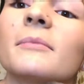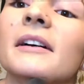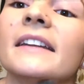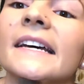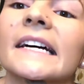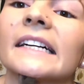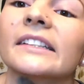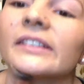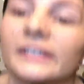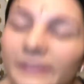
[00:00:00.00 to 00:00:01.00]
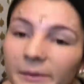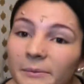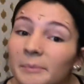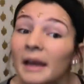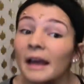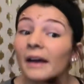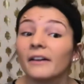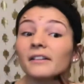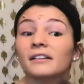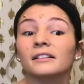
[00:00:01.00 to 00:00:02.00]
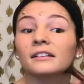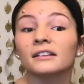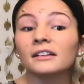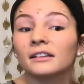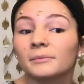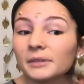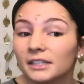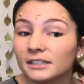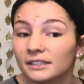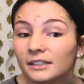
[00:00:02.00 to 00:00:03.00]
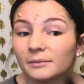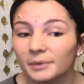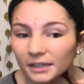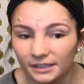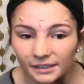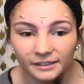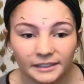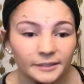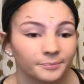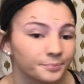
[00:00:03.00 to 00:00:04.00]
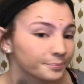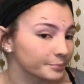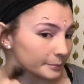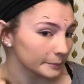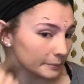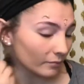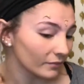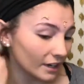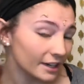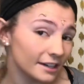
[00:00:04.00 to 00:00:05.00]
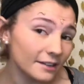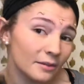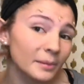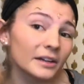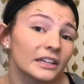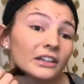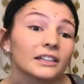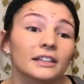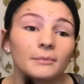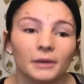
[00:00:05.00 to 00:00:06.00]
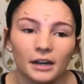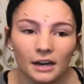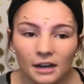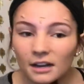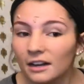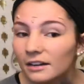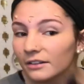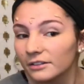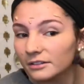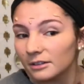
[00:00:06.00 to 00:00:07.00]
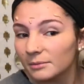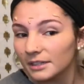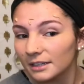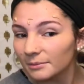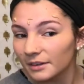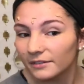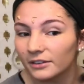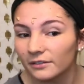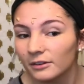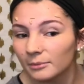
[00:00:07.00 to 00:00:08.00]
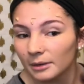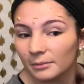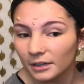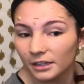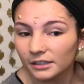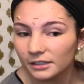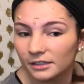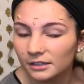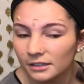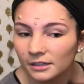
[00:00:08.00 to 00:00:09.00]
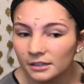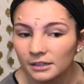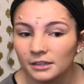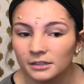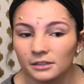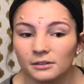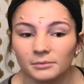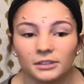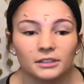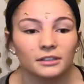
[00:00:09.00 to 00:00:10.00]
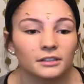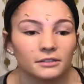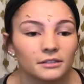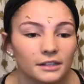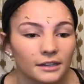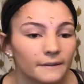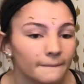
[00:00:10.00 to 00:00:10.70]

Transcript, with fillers: my neck looking pale because he didn't bring it down here. I didn't even put any on there, but I know there's gonna be some left over on my brush. So I'm just gonna use that.